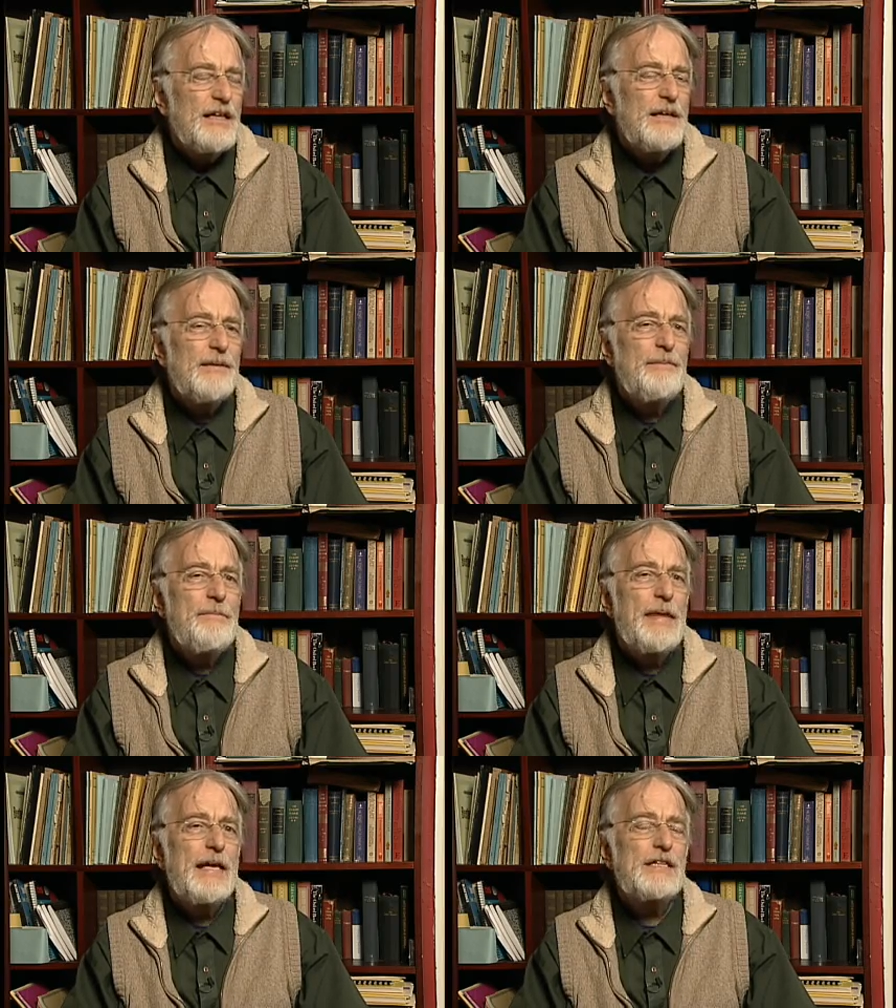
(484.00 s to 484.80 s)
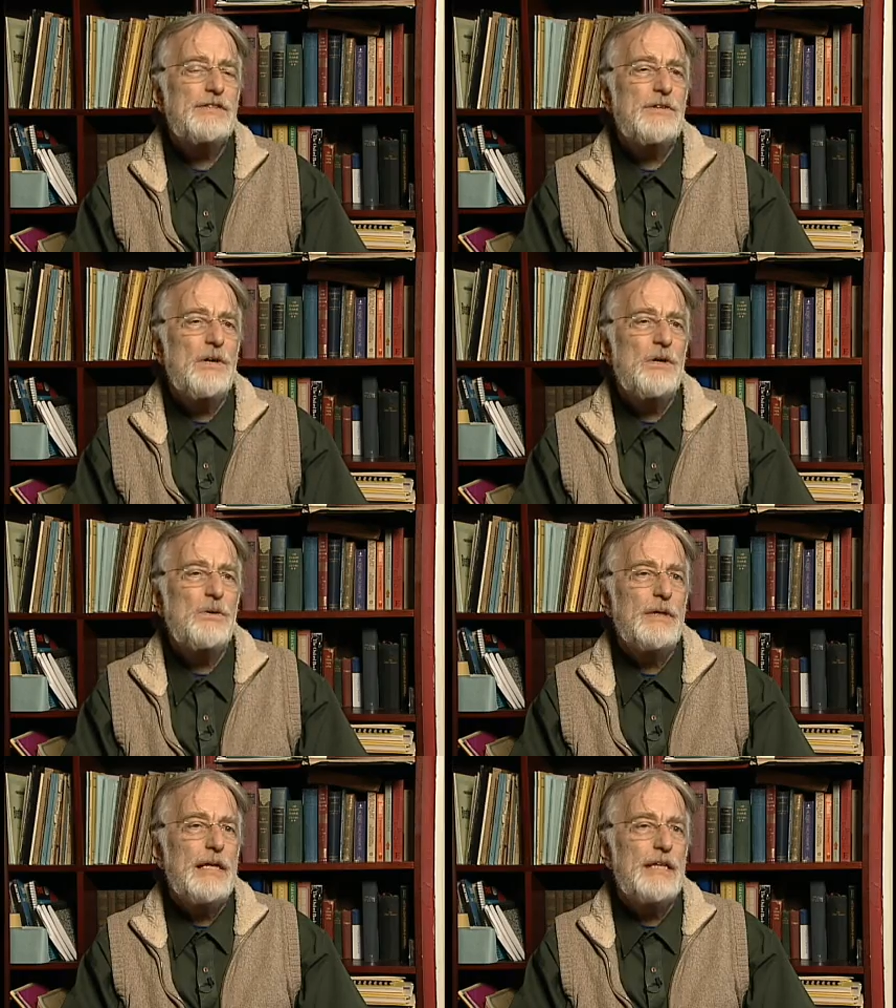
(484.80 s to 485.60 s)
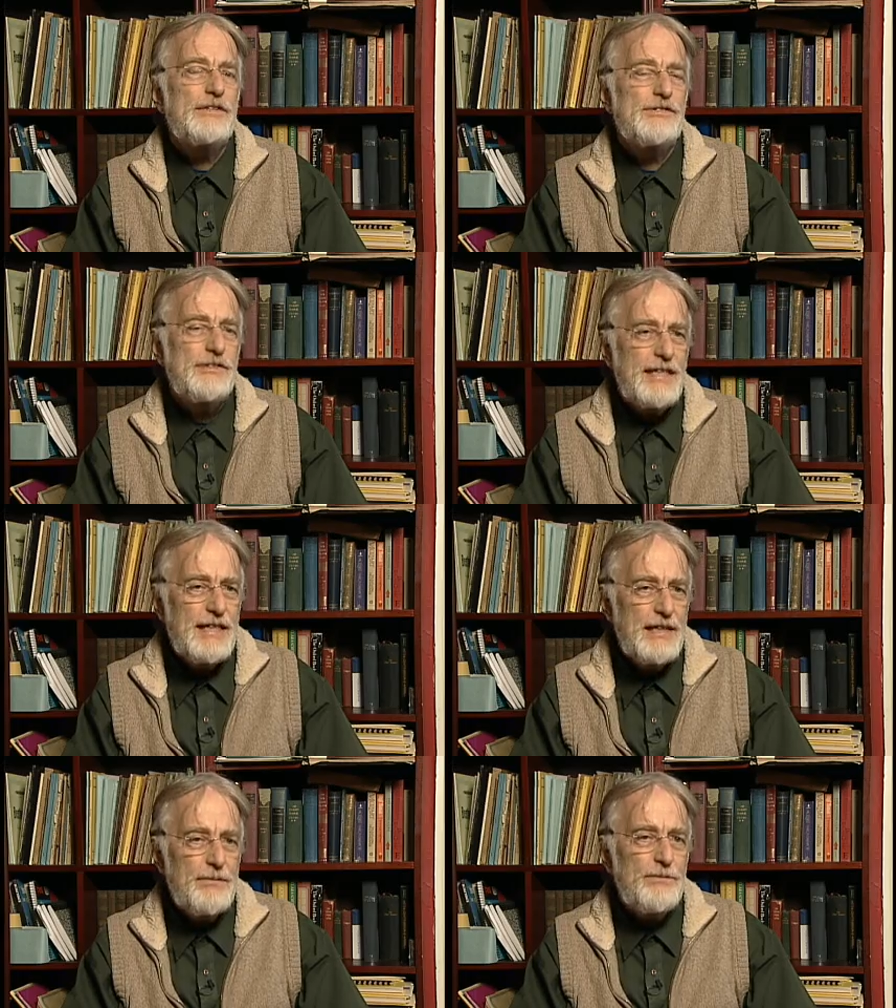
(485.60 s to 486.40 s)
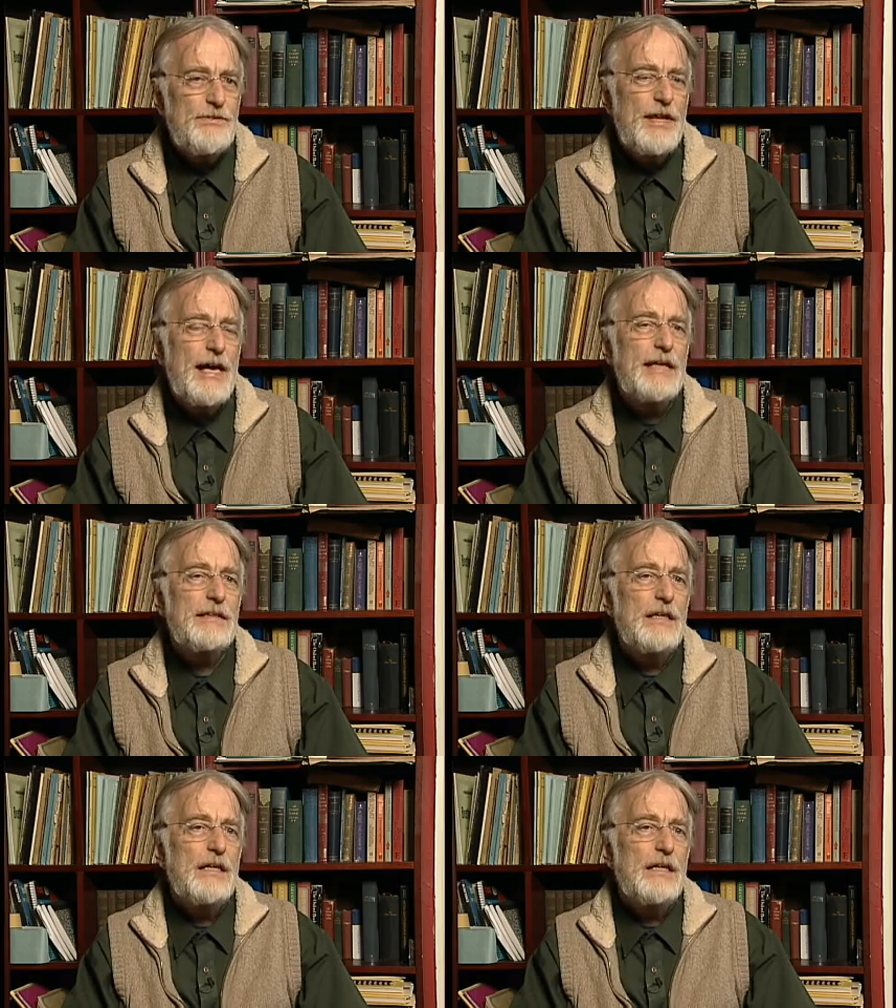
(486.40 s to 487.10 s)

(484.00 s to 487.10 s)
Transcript: Um, and so it seems that